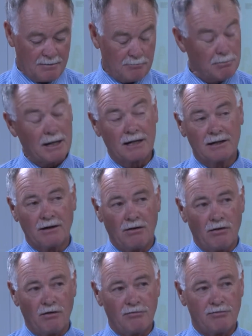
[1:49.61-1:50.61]
bug
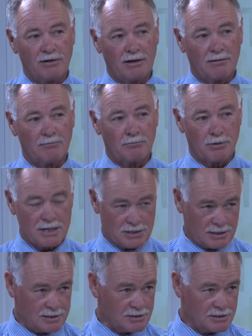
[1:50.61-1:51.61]
of
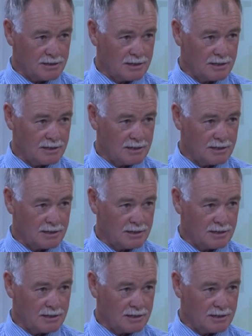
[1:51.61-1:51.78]
brassicas.